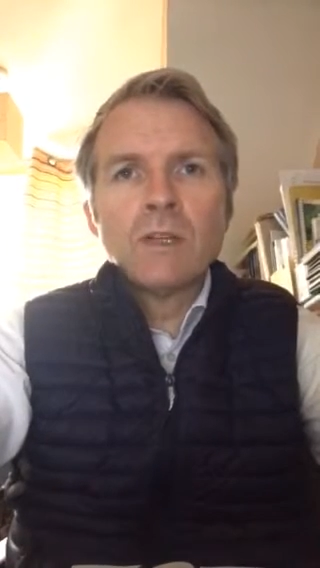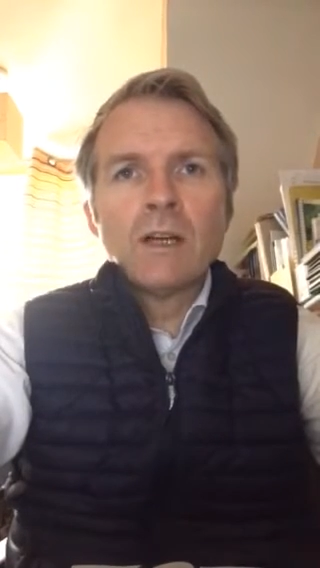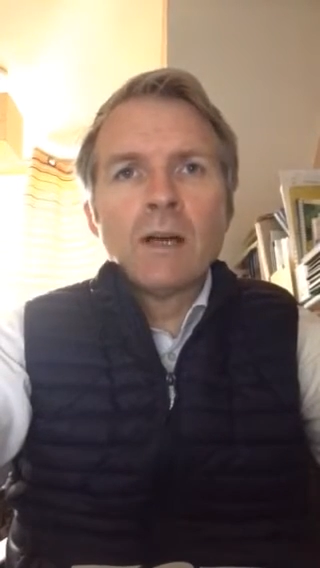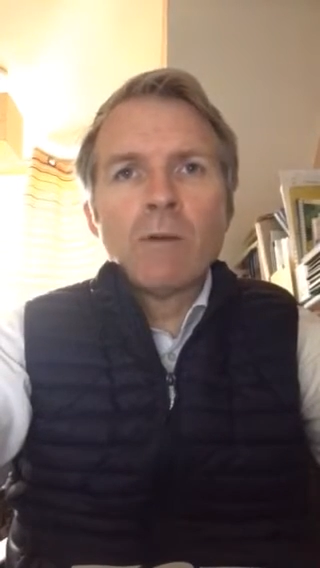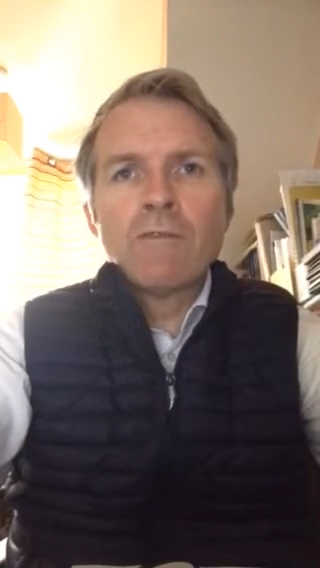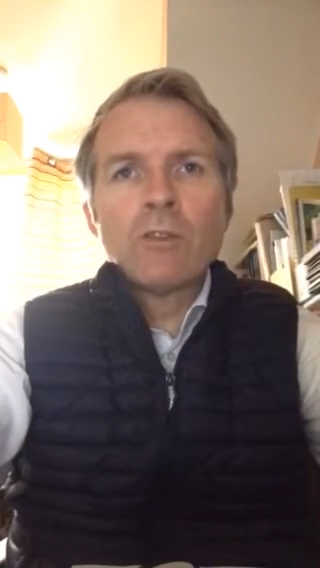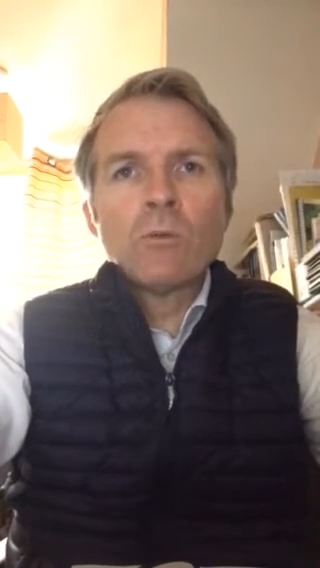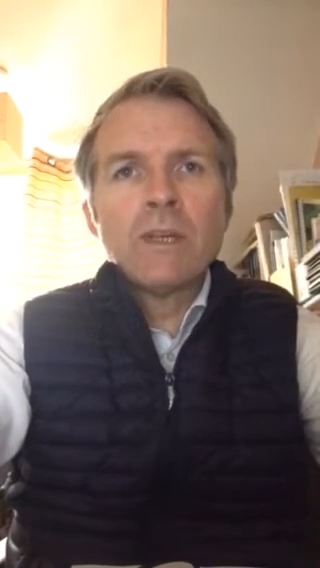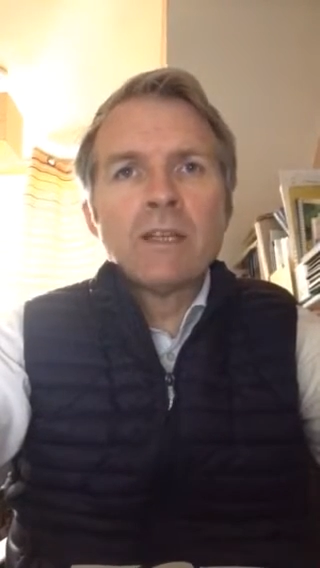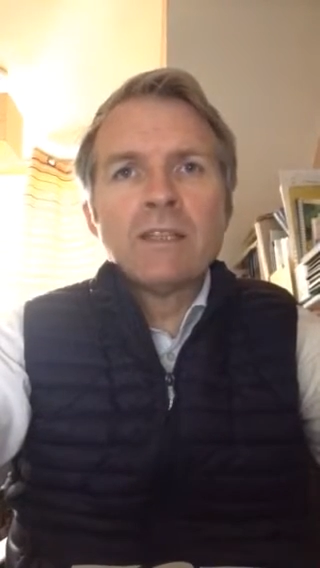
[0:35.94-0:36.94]
However, the
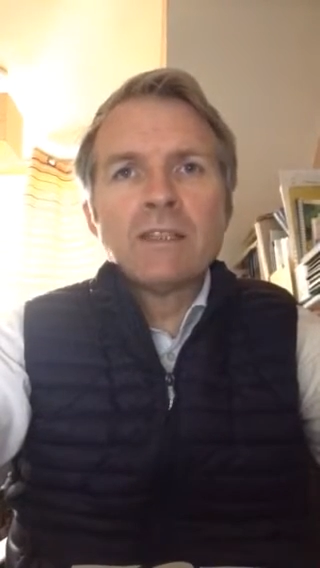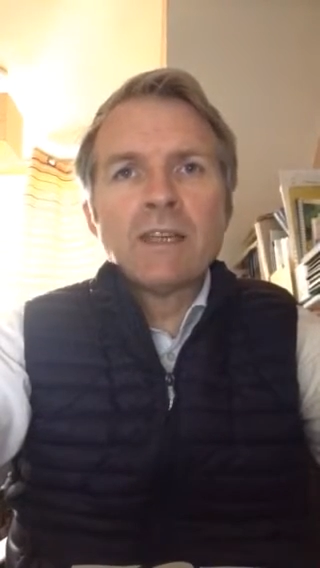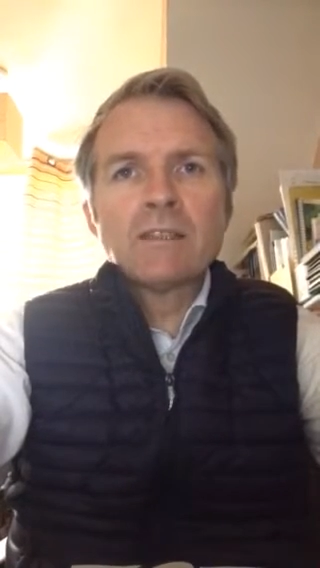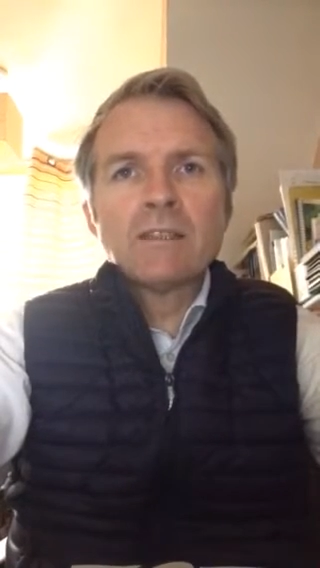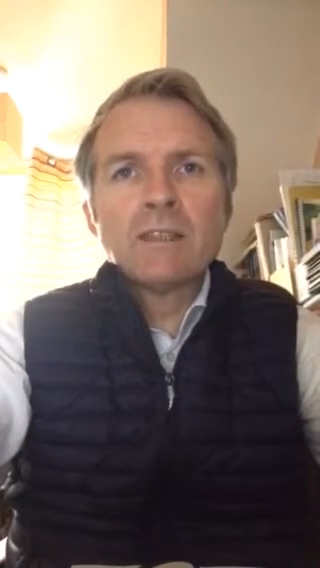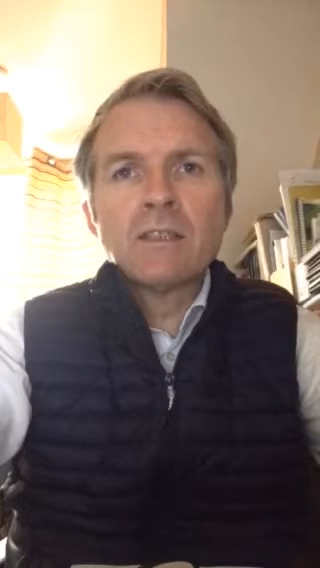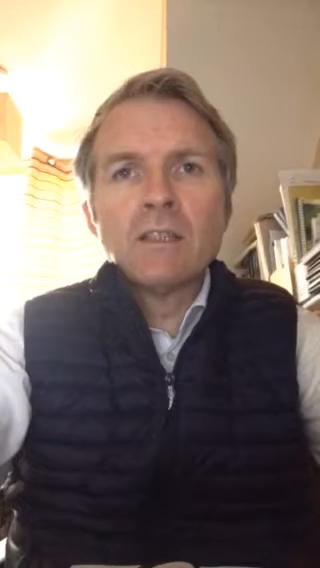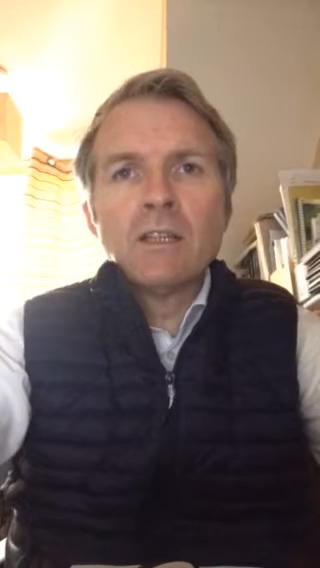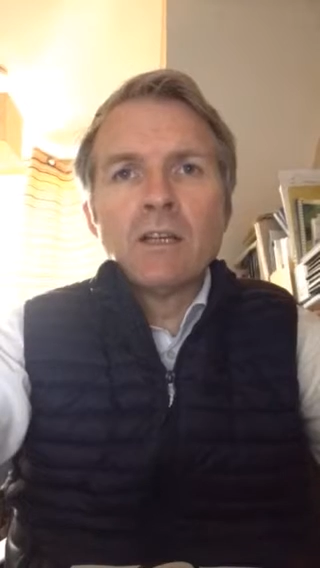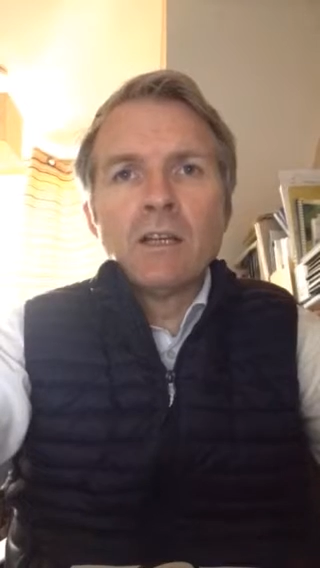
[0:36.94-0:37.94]
weekly testing
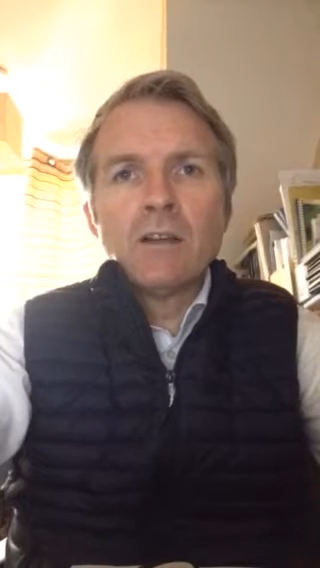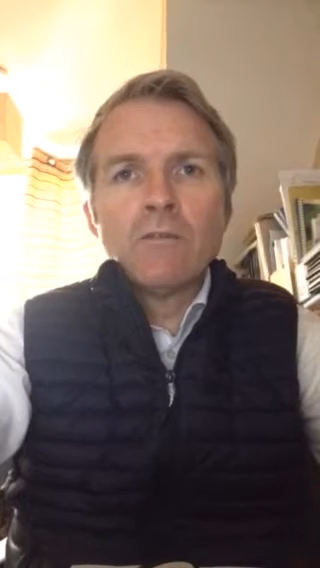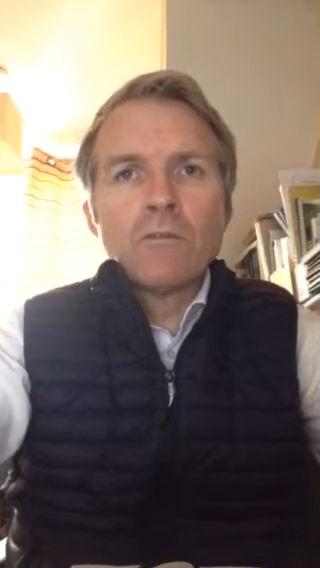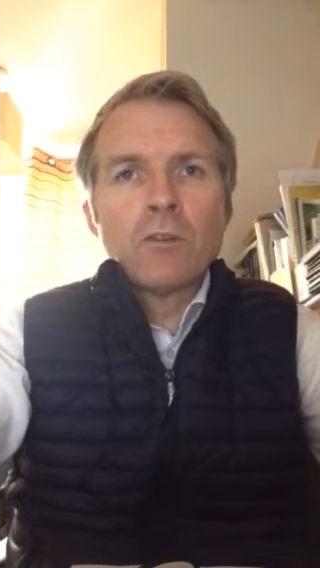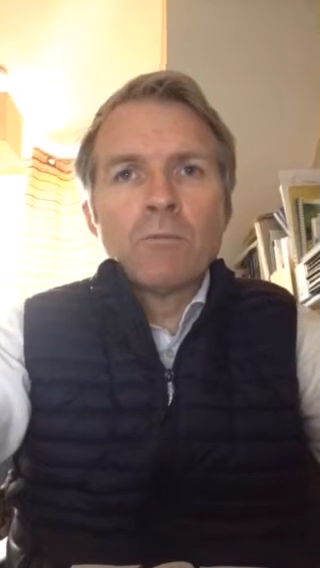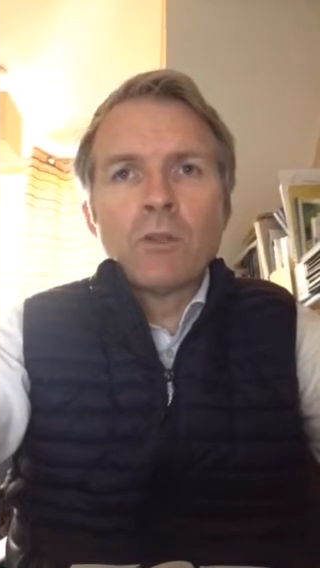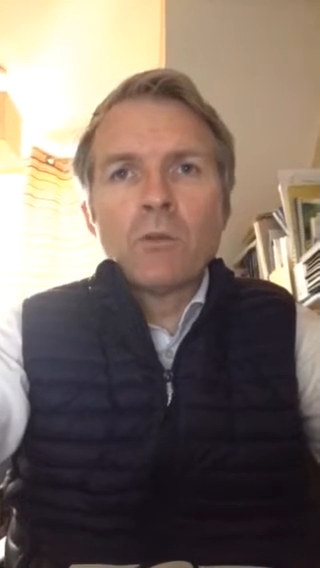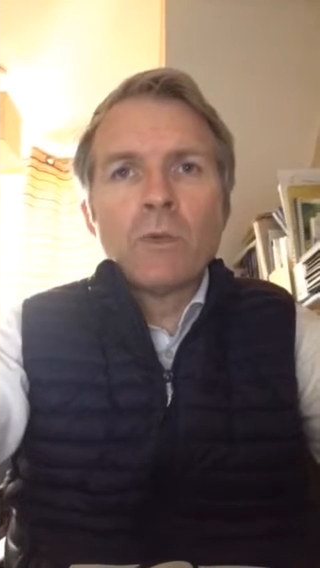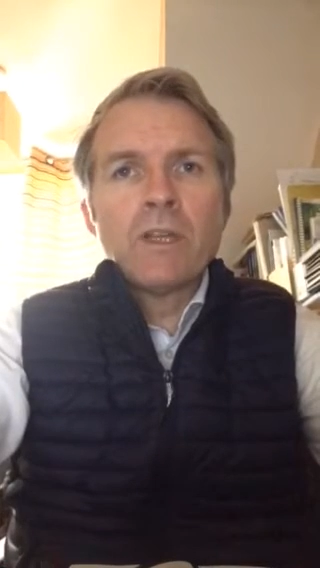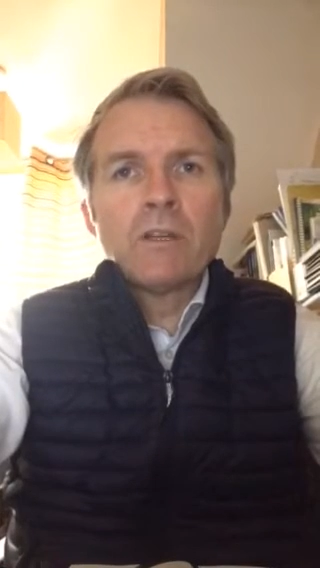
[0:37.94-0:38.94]
from the
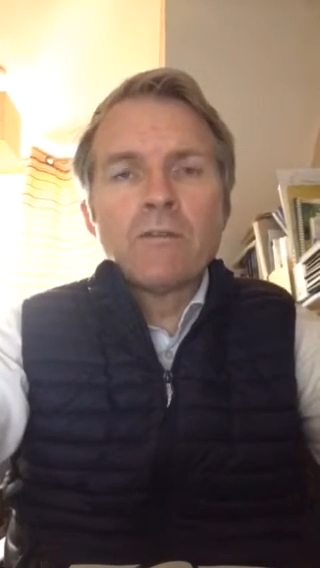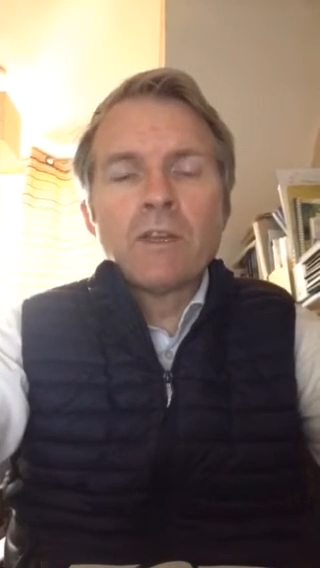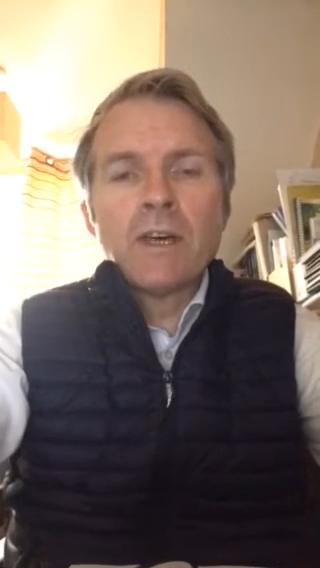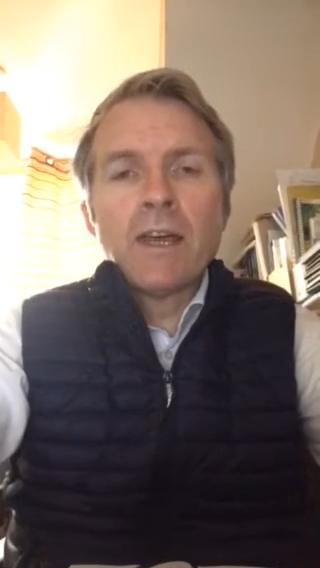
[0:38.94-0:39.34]
week of the